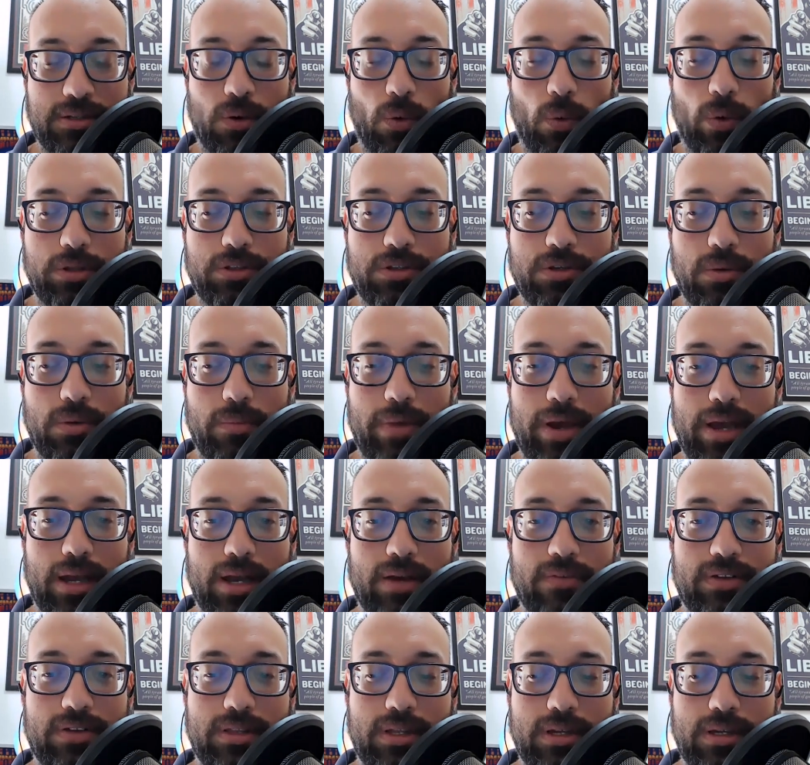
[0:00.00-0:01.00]
What do you make
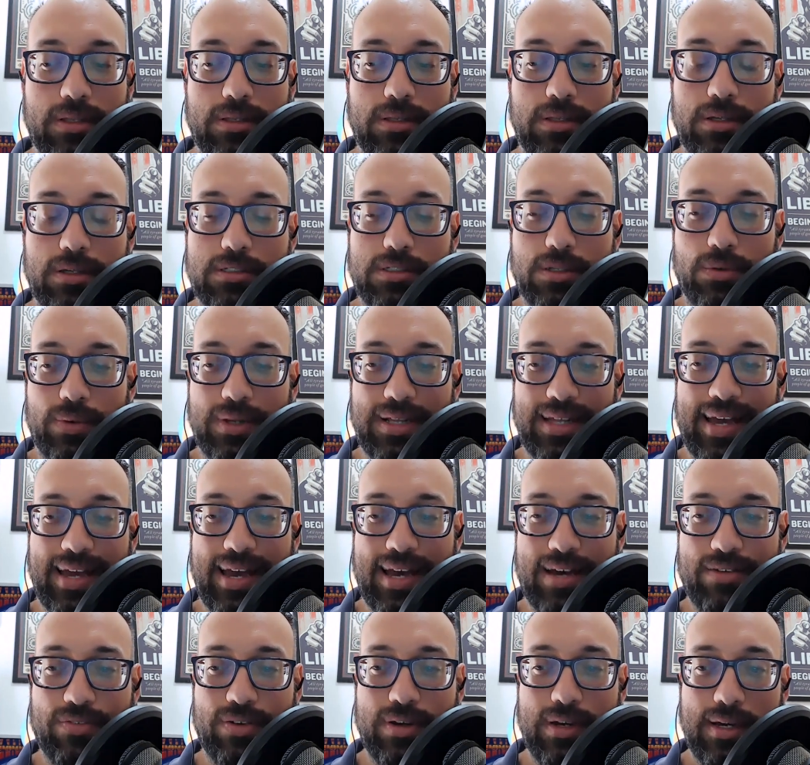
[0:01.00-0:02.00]
of it? Does it really
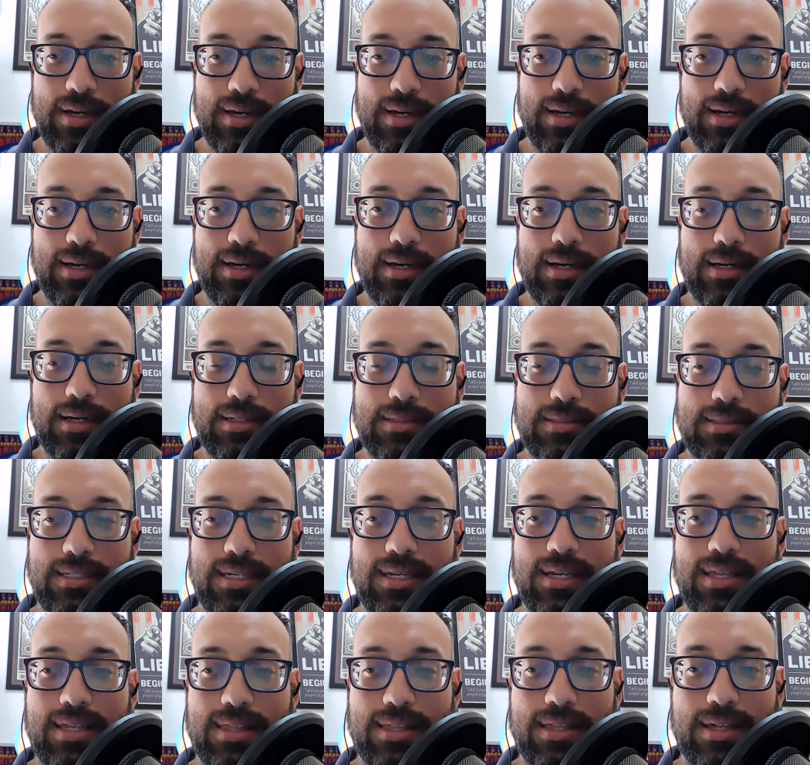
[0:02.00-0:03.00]
have
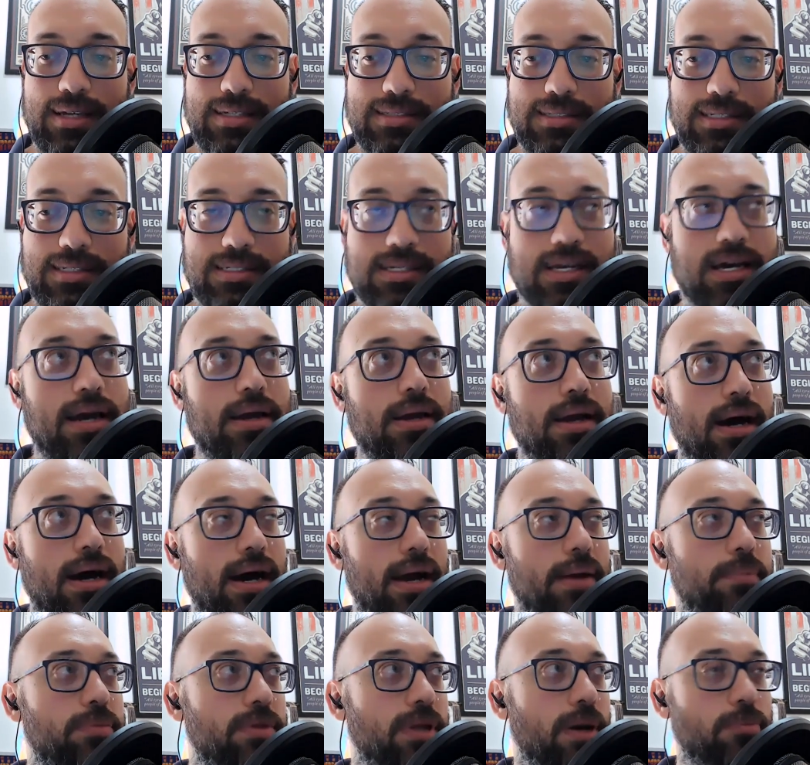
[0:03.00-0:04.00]
teeth as it's
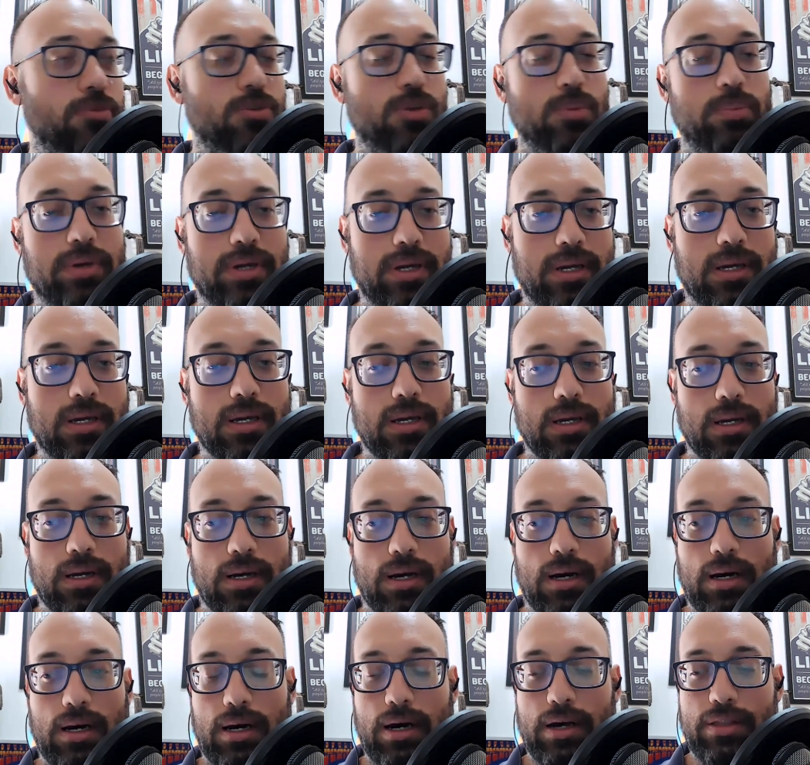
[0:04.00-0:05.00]
hyped up to be?
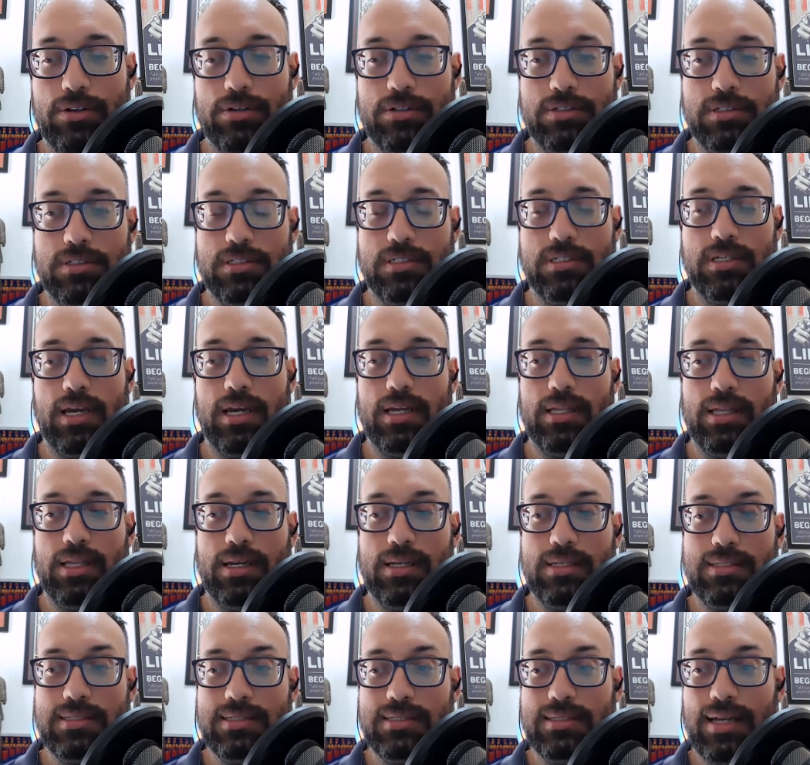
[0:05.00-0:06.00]
Others say that
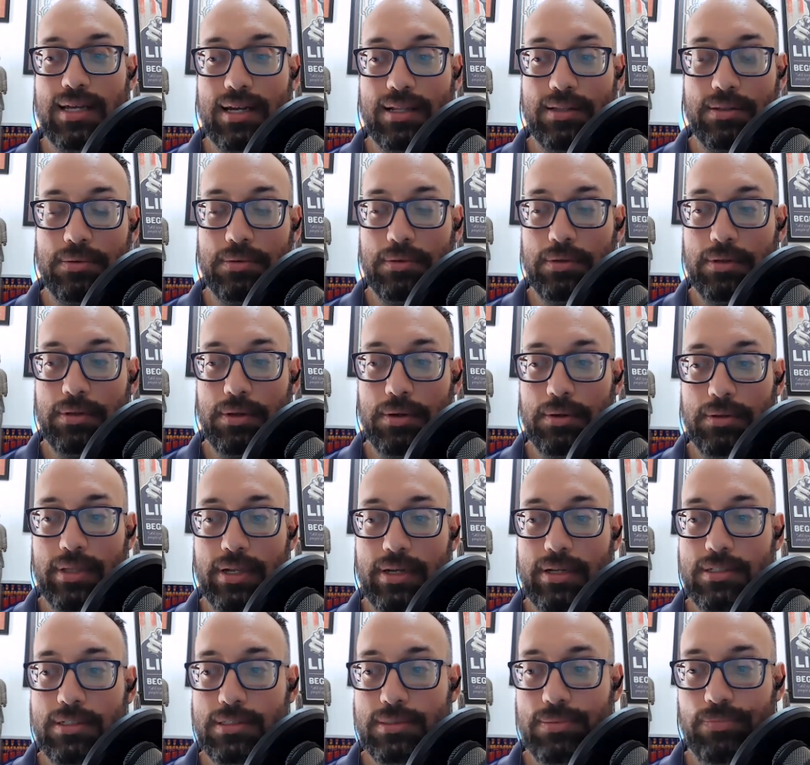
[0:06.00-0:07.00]
it's not,
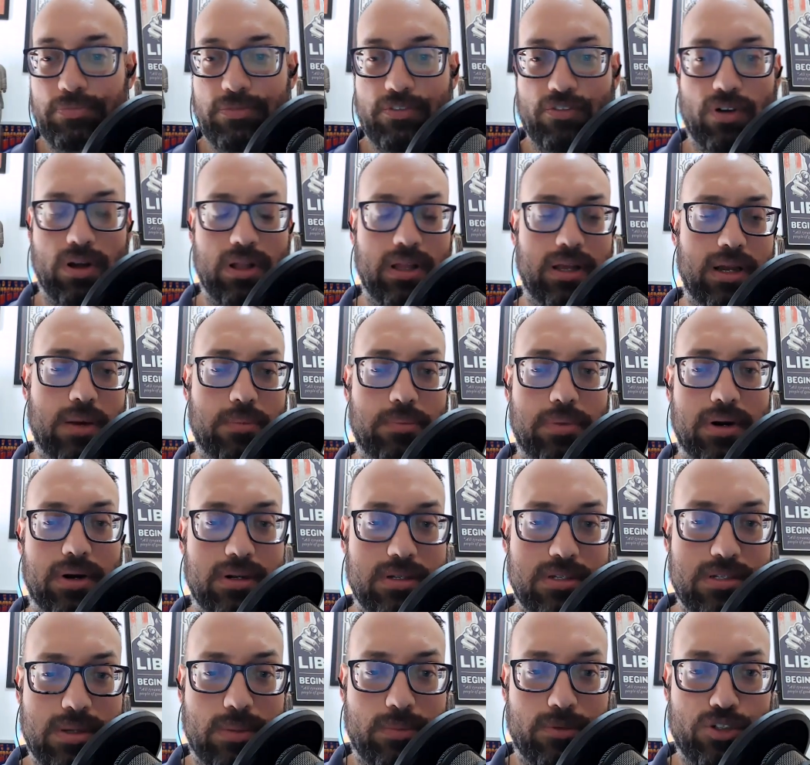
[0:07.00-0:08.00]
that it's falling apart
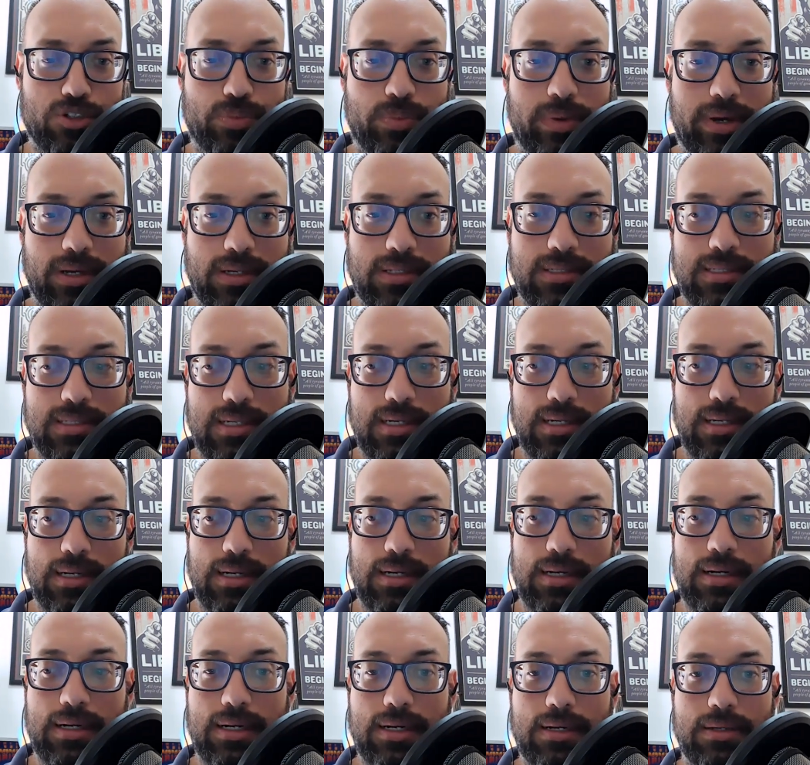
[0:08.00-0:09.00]
in some respects.
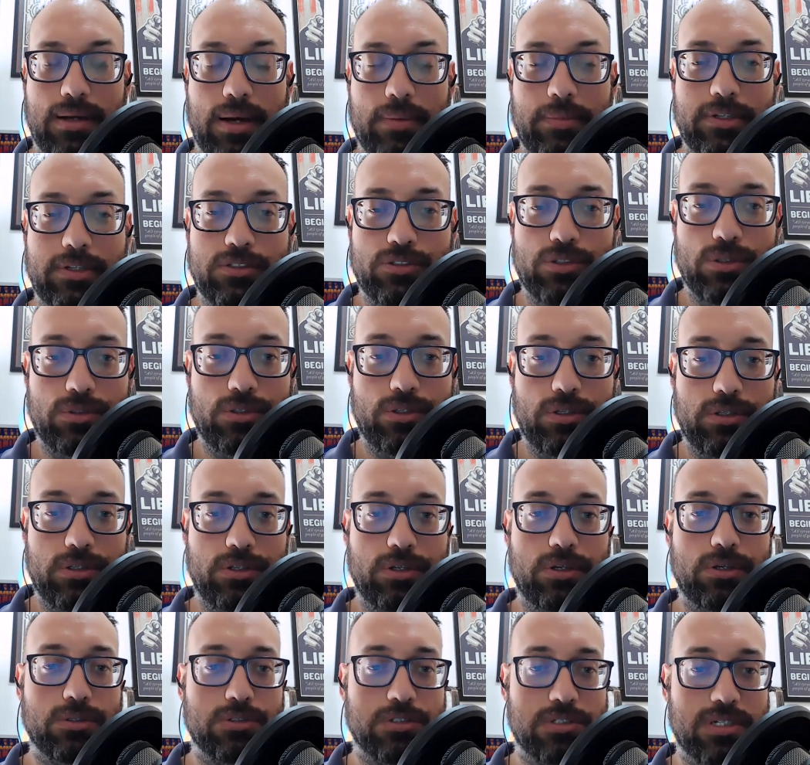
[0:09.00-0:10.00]
So
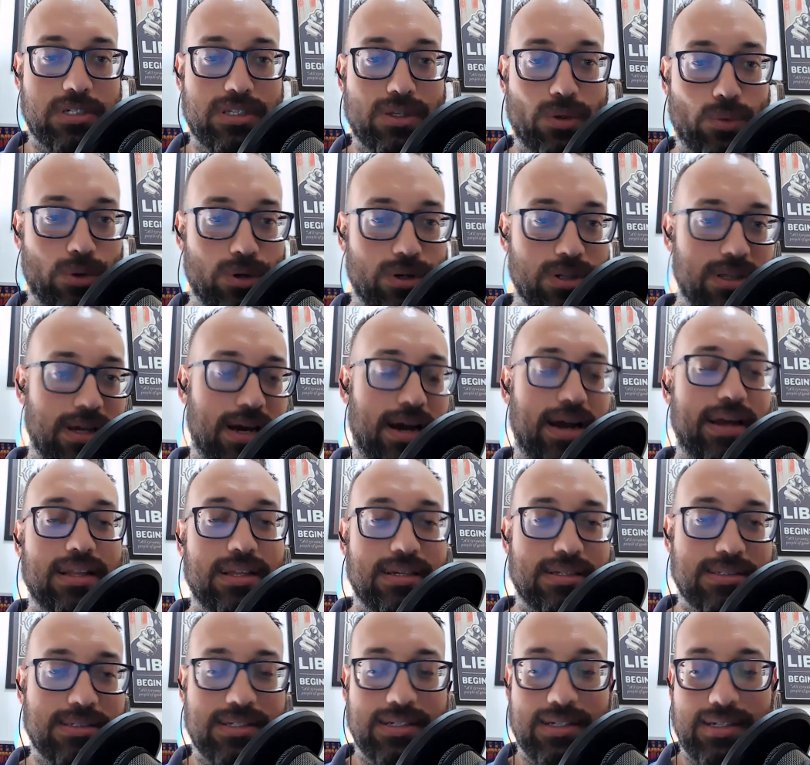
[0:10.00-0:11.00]
do you see the world
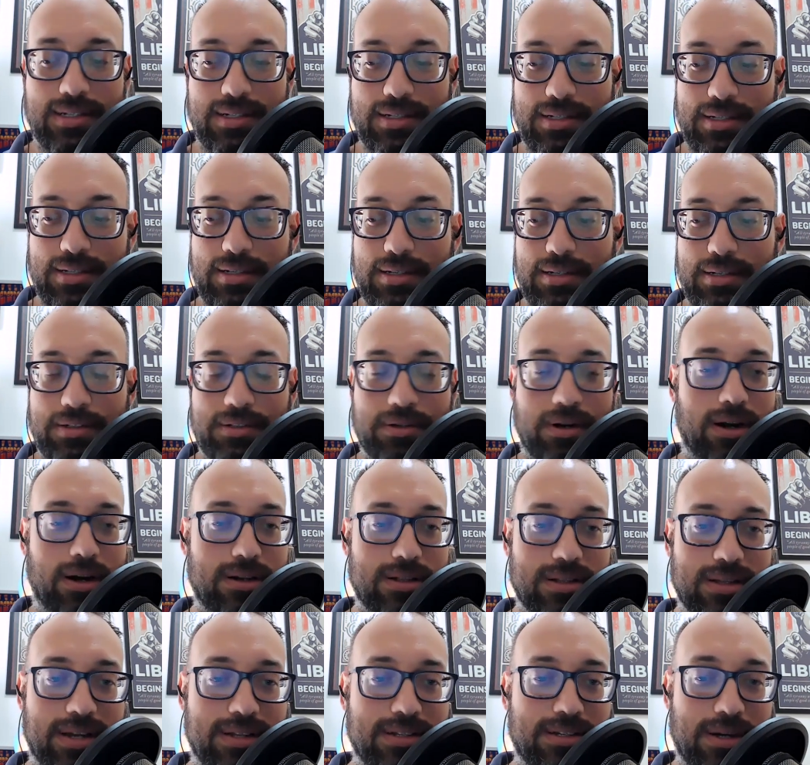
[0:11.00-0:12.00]
island,
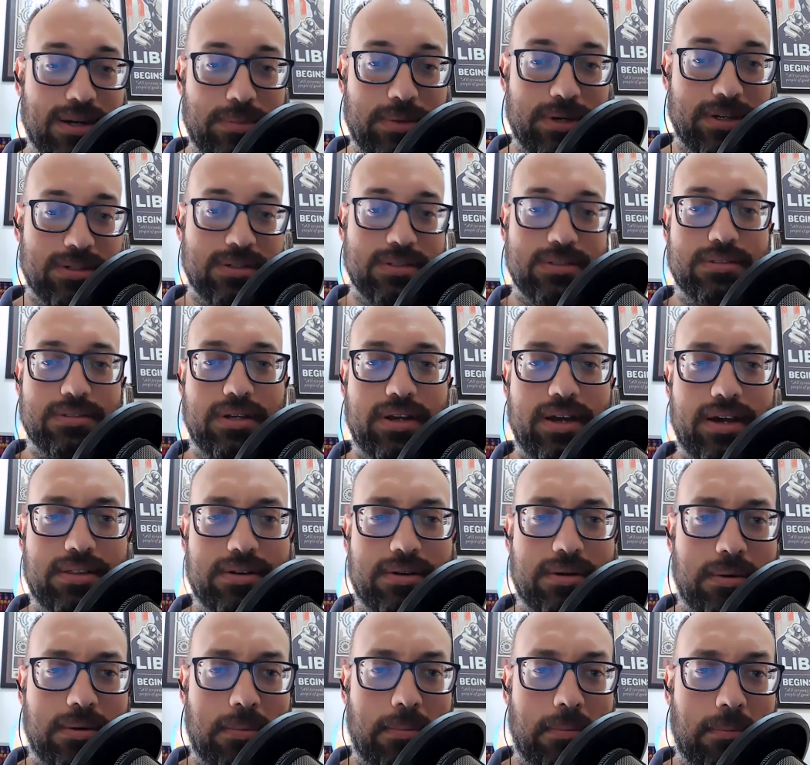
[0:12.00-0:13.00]
heartland coming
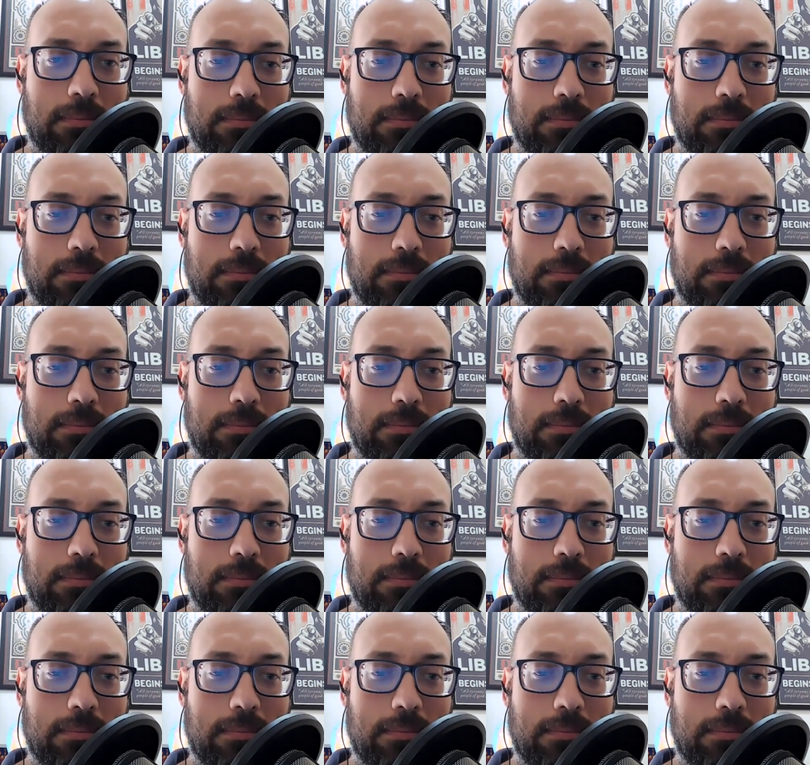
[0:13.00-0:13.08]
together?